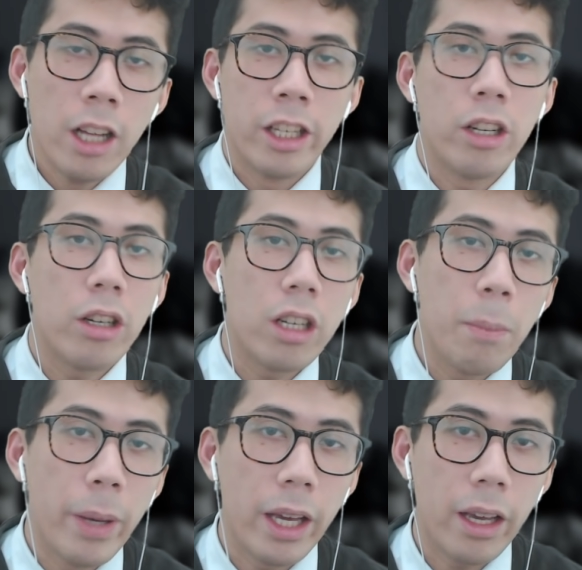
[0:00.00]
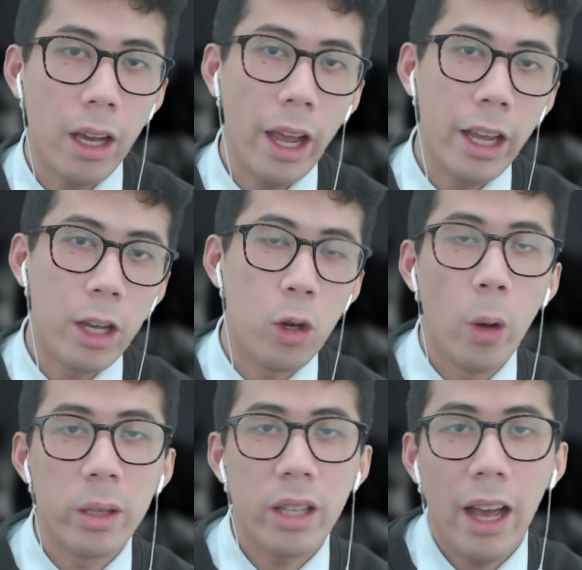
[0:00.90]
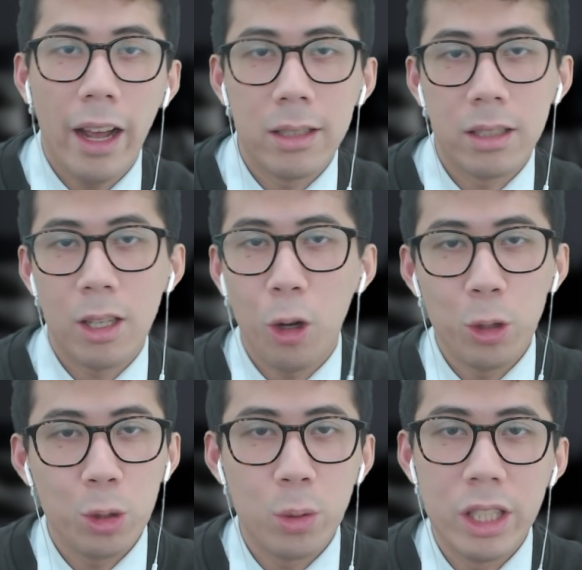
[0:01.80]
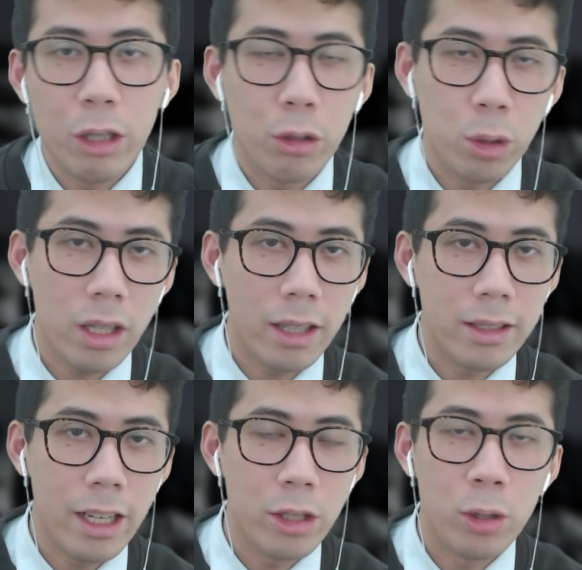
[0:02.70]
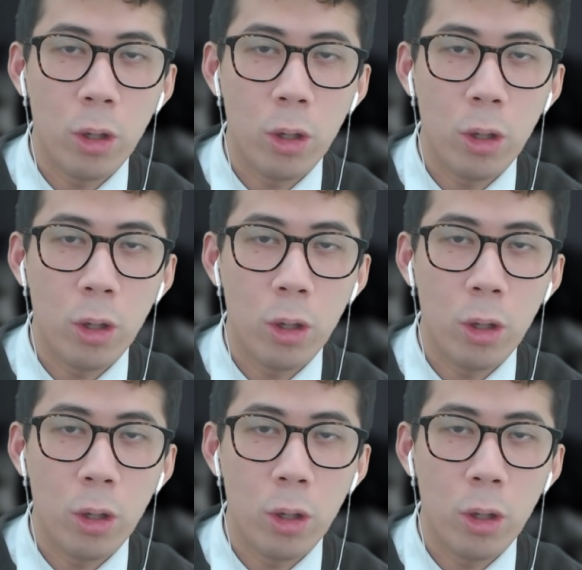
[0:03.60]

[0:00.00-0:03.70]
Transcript: they're not going to pick a coin that has close to zero utilization